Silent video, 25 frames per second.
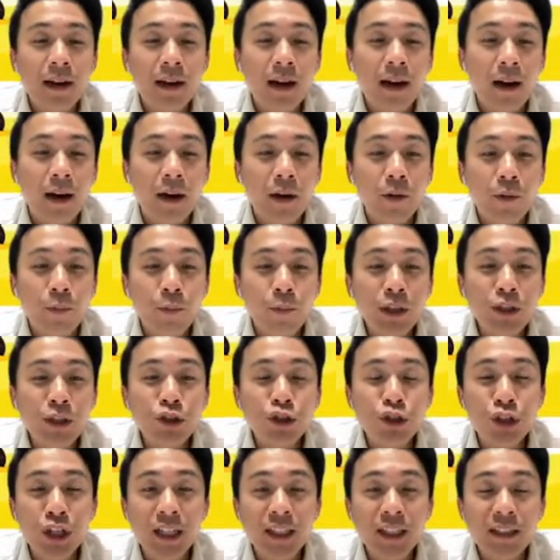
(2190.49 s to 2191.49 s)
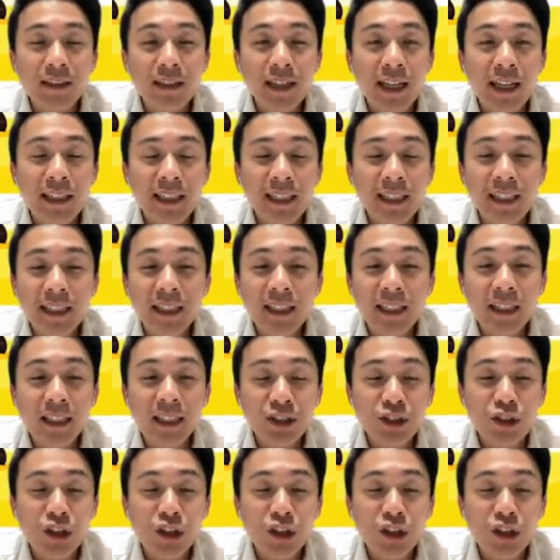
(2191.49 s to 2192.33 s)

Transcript: uh, when you trade any uh,